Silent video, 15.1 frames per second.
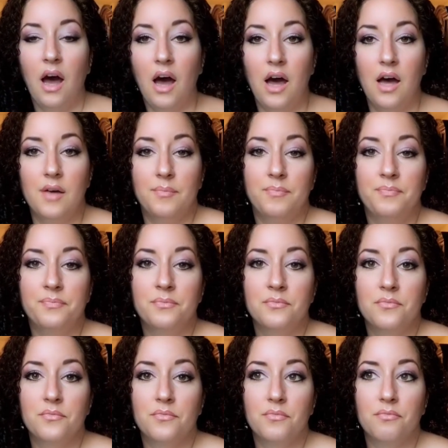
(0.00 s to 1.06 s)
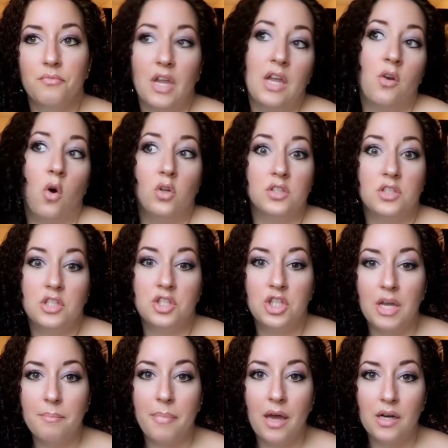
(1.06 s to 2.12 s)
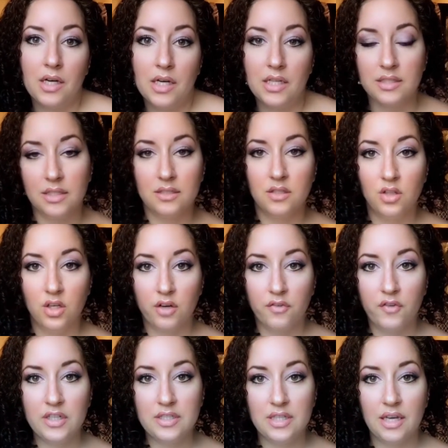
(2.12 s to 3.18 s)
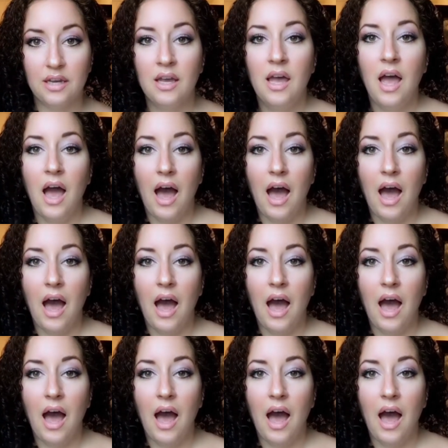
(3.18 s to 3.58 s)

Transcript: it holds the shape better and it doesn't look frizzy.